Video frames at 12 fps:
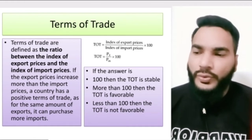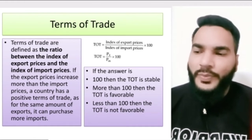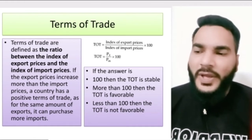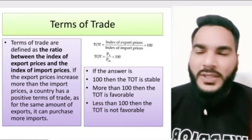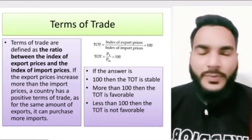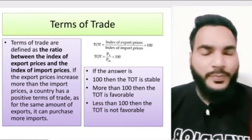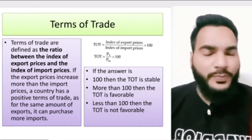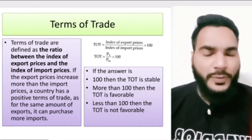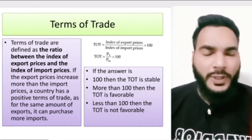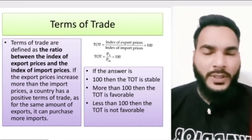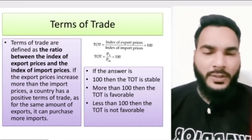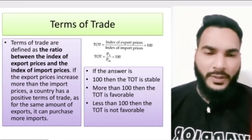by the
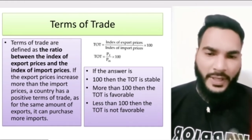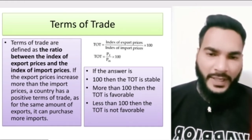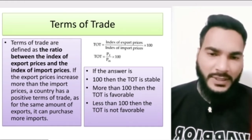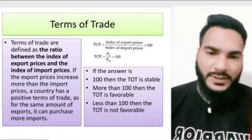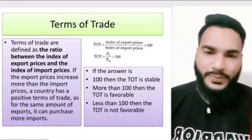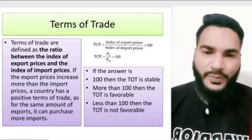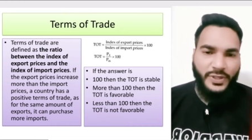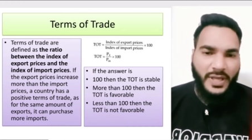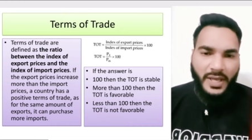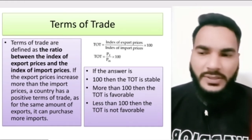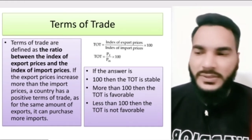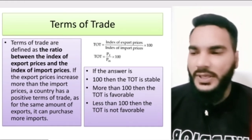
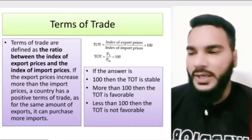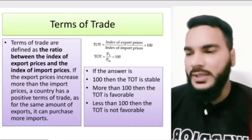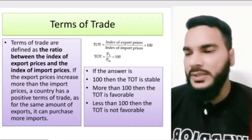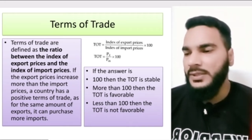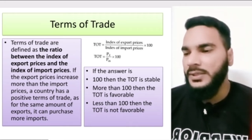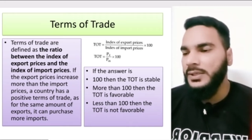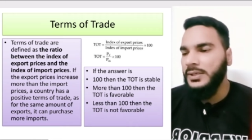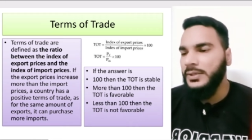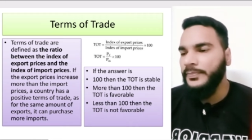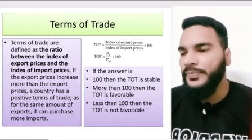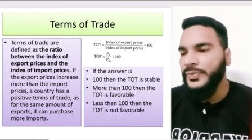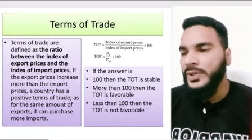xpx, and
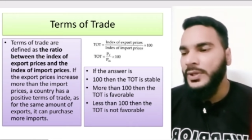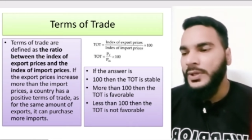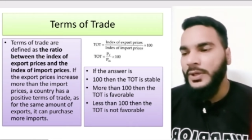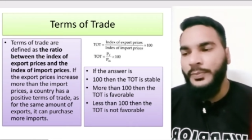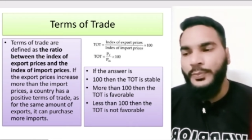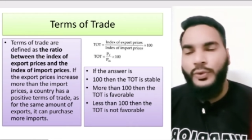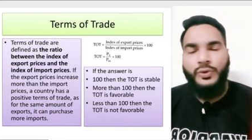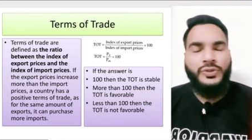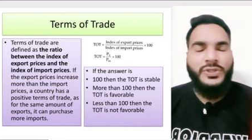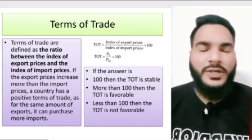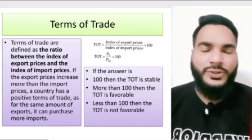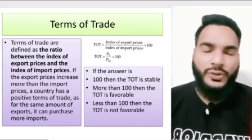imports
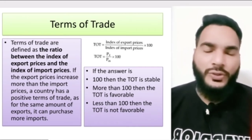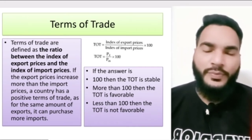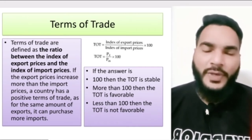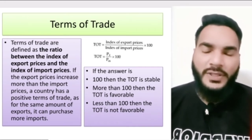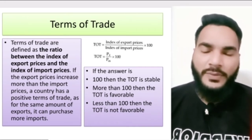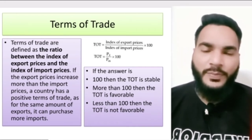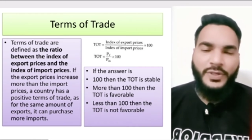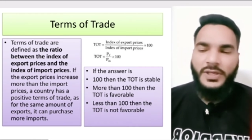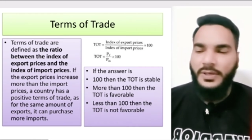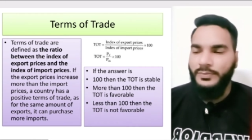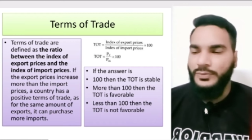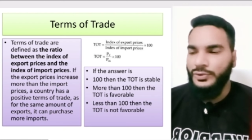are shown by the
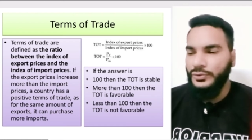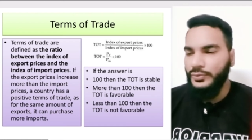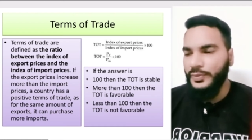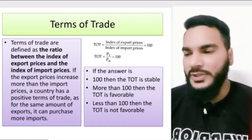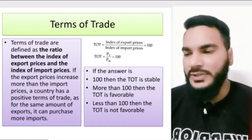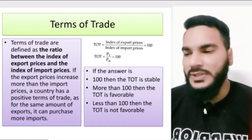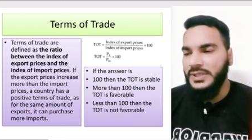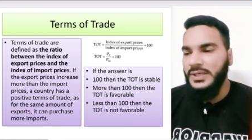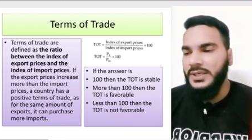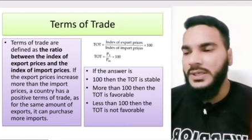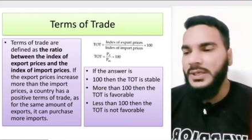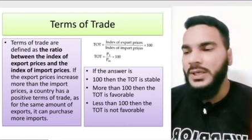pm. So
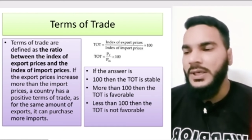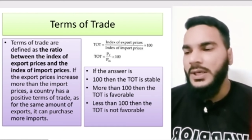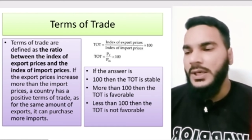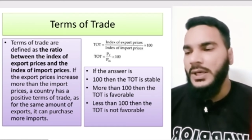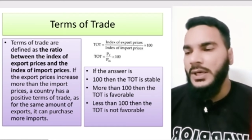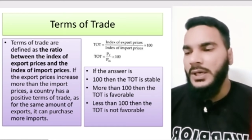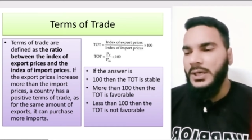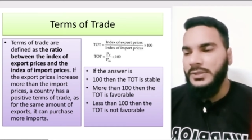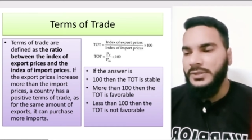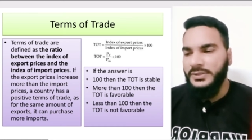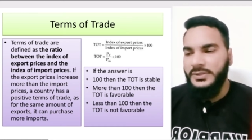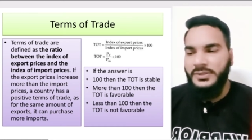basically,
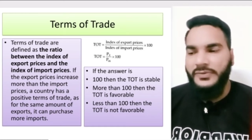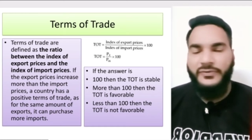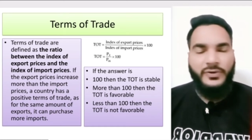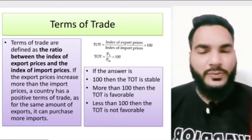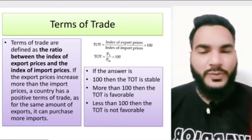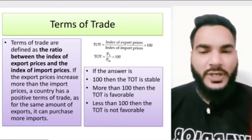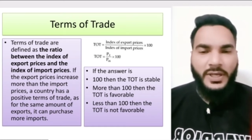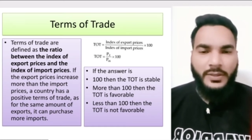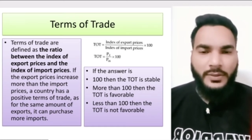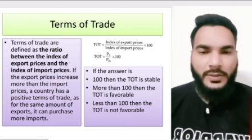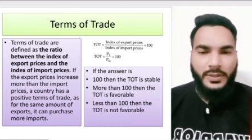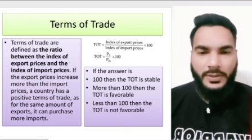this is a
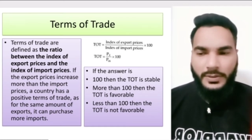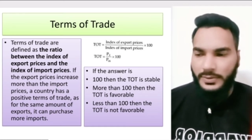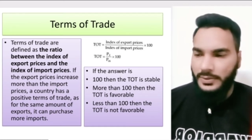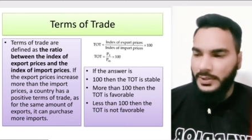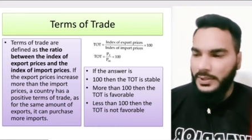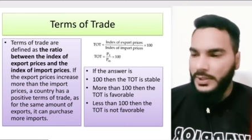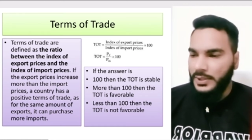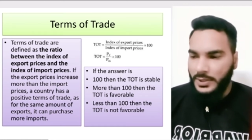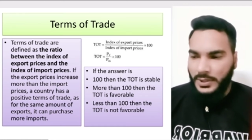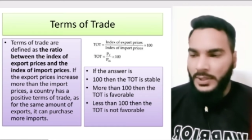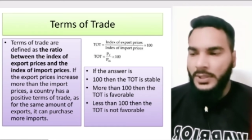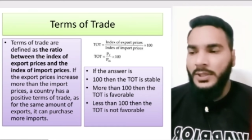formula.
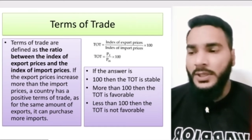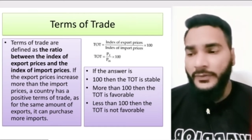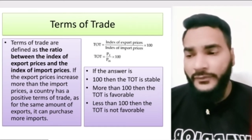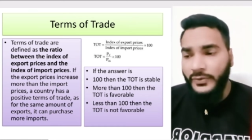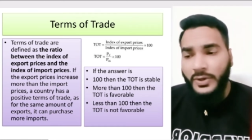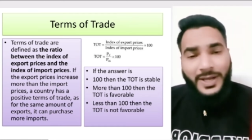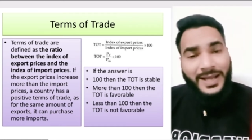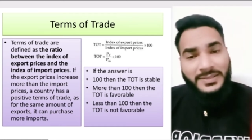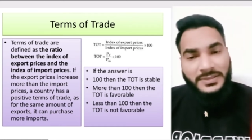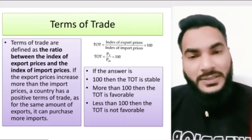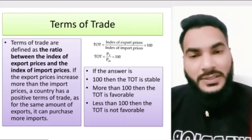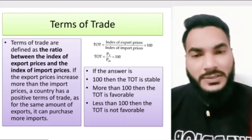If your
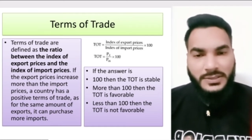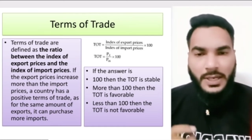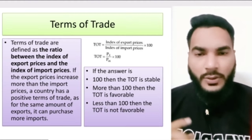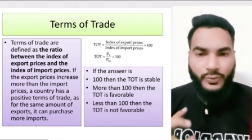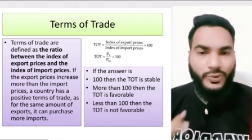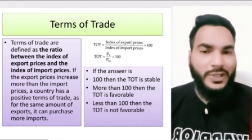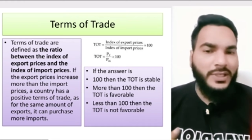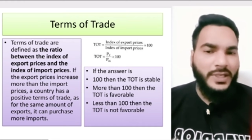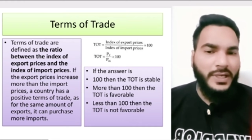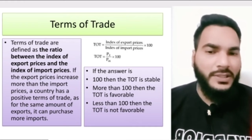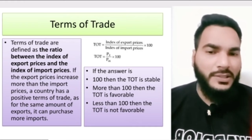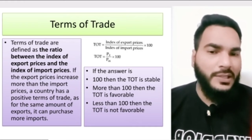answer is, now we'll
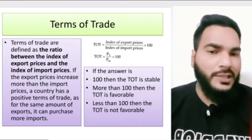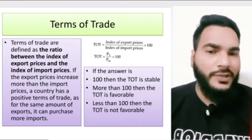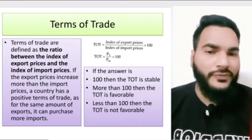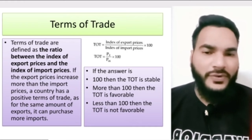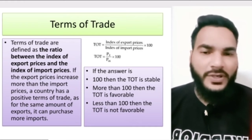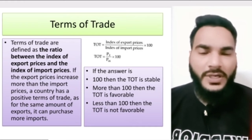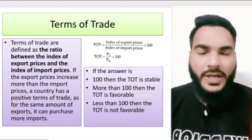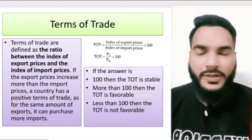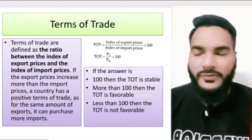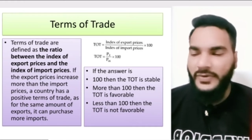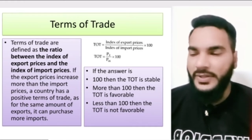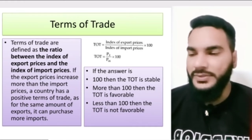get three different kind
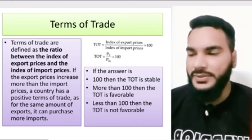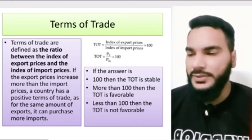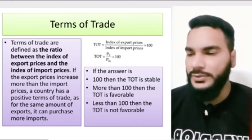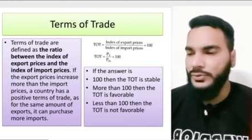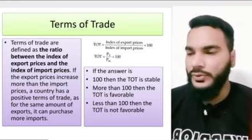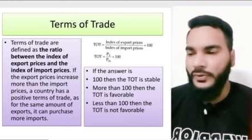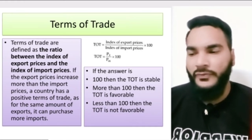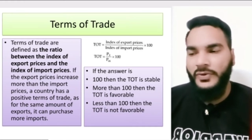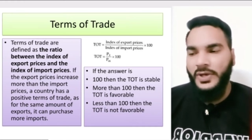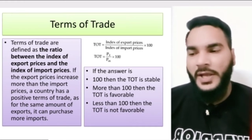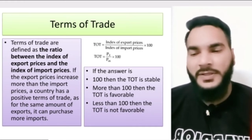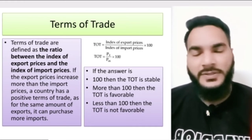of answers. So if
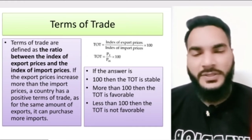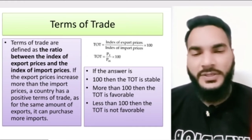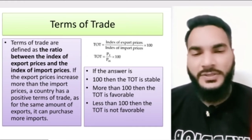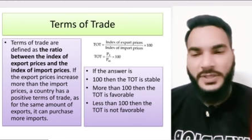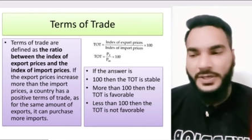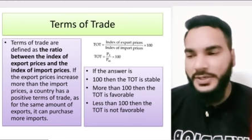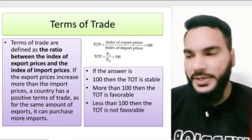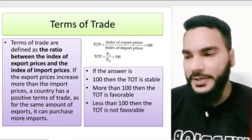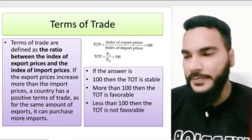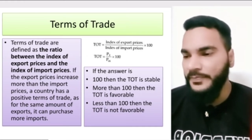your answer is 100,